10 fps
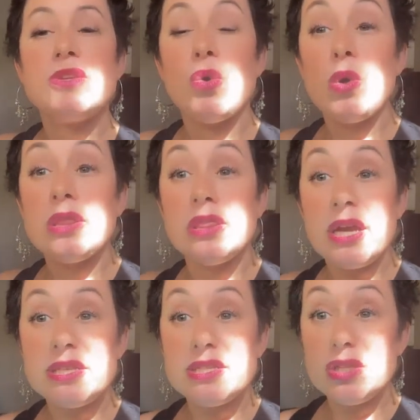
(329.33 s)
So
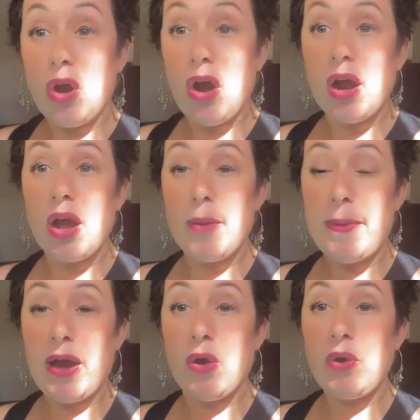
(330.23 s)
let's talk
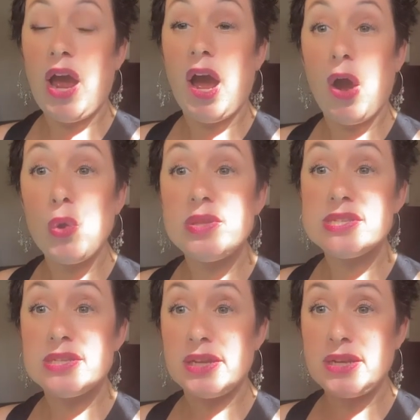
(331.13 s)
about how
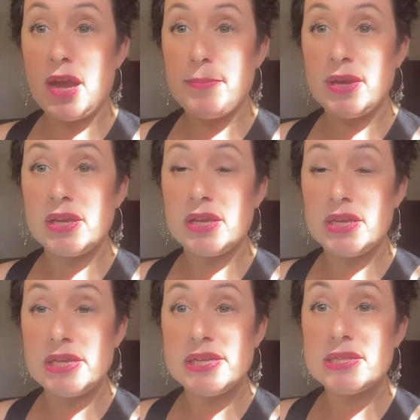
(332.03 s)
this dynamic
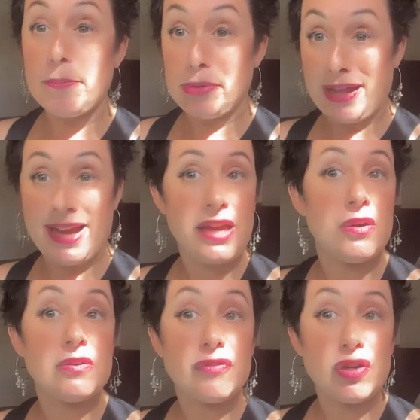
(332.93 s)
is playing
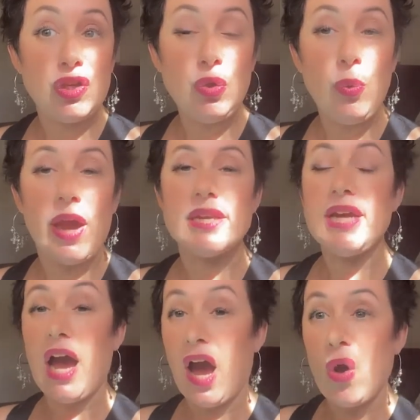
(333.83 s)
out for you
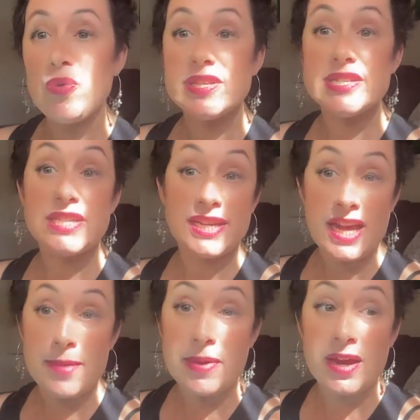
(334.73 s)
and how this
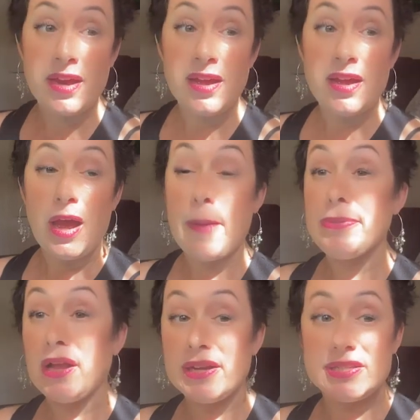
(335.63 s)
dynamic
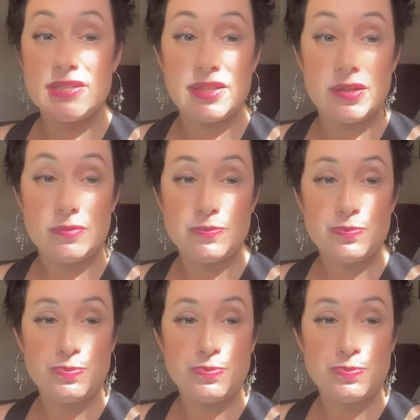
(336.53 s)
applies to you.